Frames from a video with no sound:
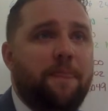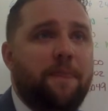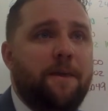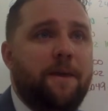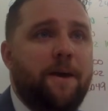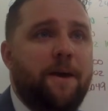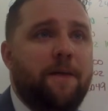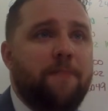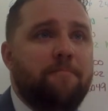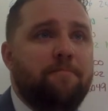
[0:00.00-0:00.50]

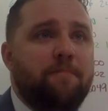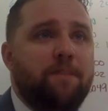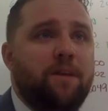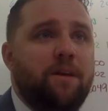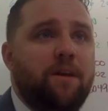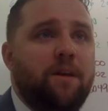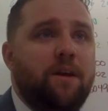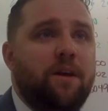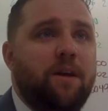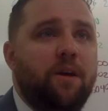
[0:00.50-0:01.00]
Okay,
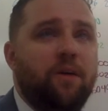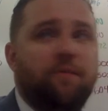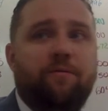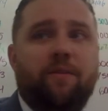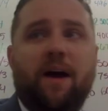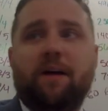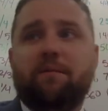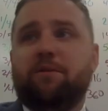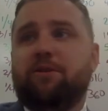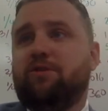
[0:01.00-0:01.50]
you know, in
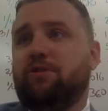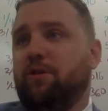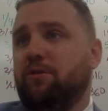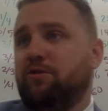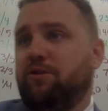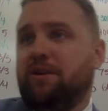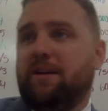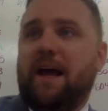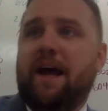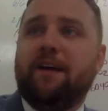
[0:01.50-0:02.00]
fact, Ms.
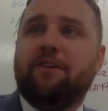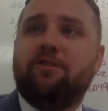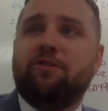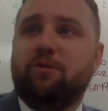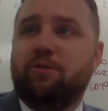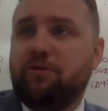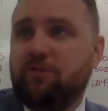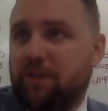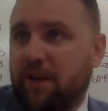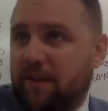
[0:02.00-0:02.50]
Jones, the
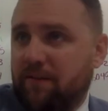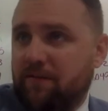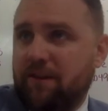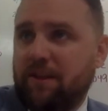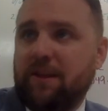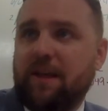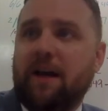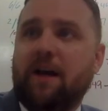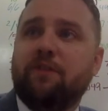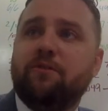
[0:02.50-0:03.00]
National
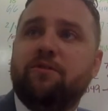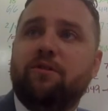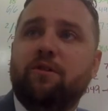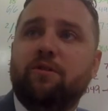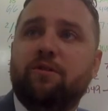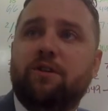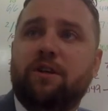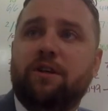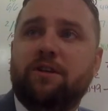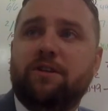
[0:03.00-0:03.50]
Safety
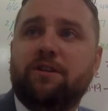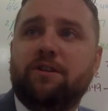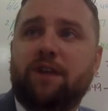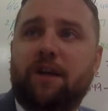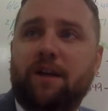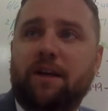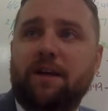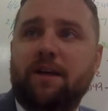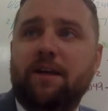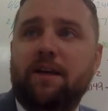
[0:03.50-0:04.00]
Council did a
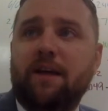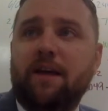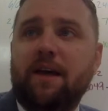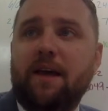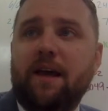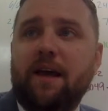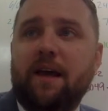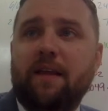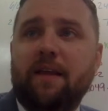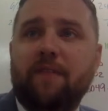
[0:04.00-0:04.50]
study
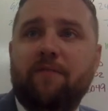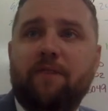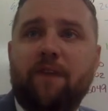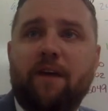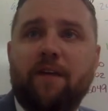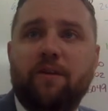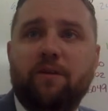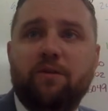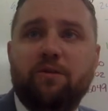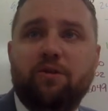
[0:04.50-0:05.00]
and they
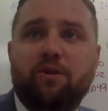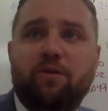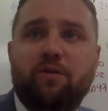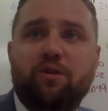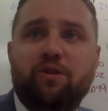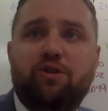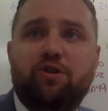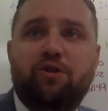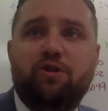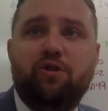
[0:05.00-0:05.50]
found there was
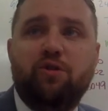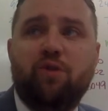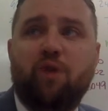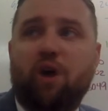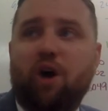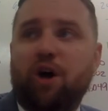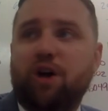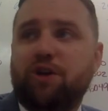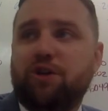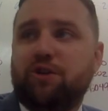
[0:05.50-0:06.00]
over
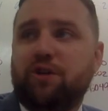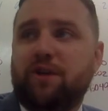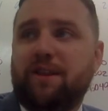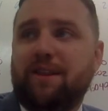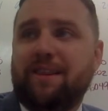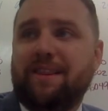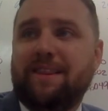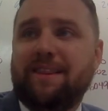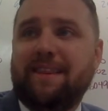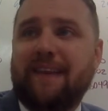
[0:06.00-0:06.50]

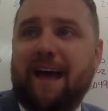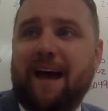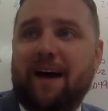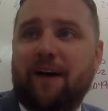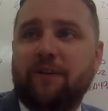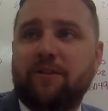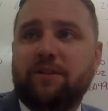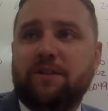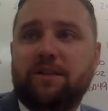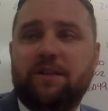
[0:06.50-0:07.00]

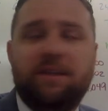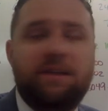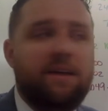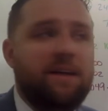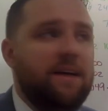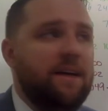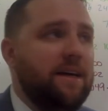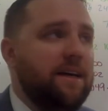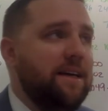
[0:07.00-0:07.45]
200,000